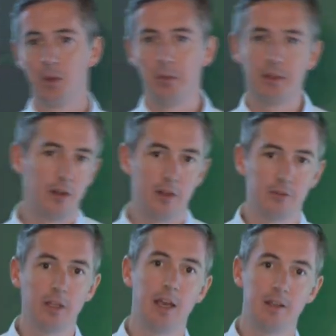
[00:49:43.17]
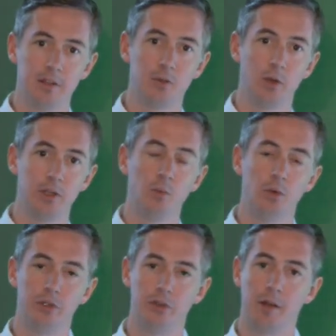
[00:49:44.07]
But there are definitely cases where you
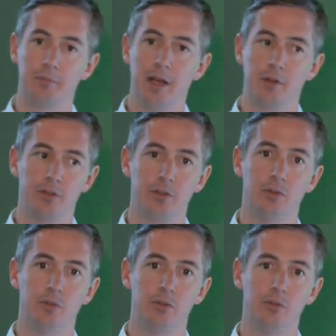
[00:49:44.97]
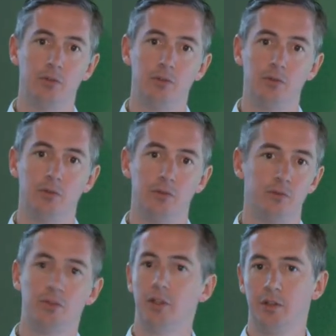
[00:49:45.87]
would drop down to
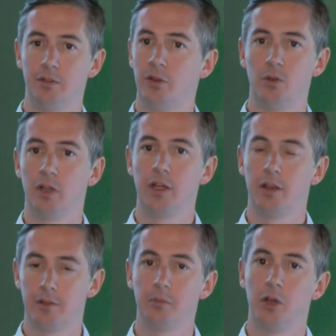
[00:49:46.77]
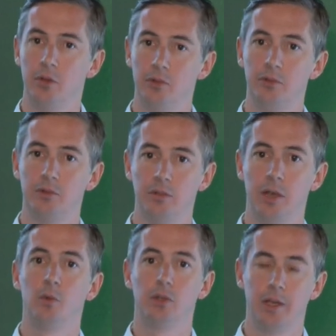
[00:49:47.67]
to totally custom code,
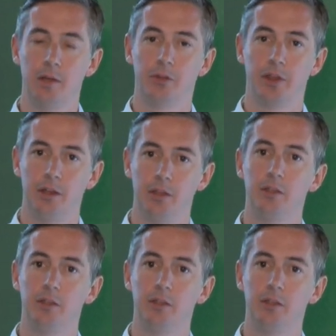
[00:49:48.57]
and we'll enable that.